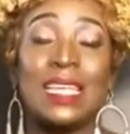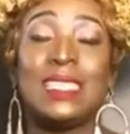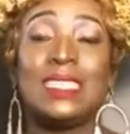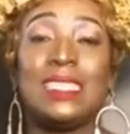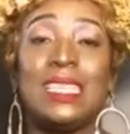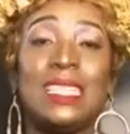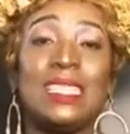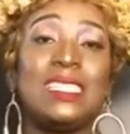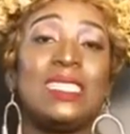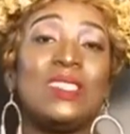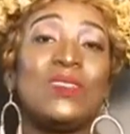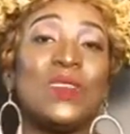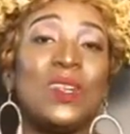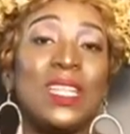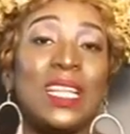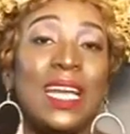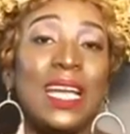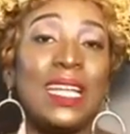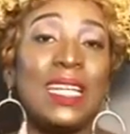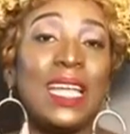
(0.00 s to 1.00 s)

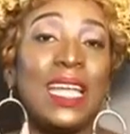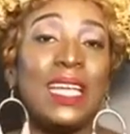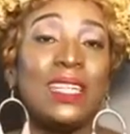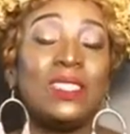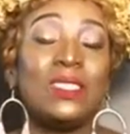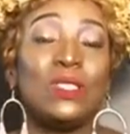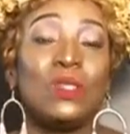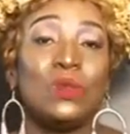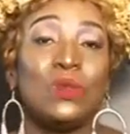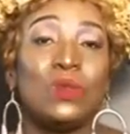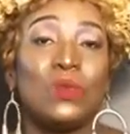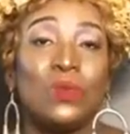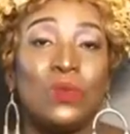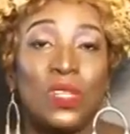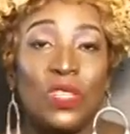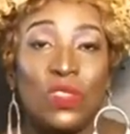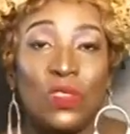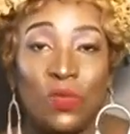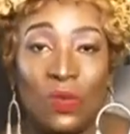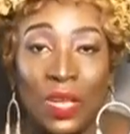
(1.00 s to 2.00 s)

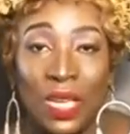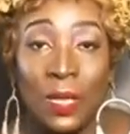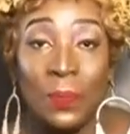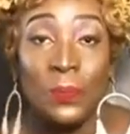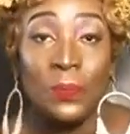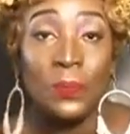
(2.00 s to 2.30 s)
592-609-8233,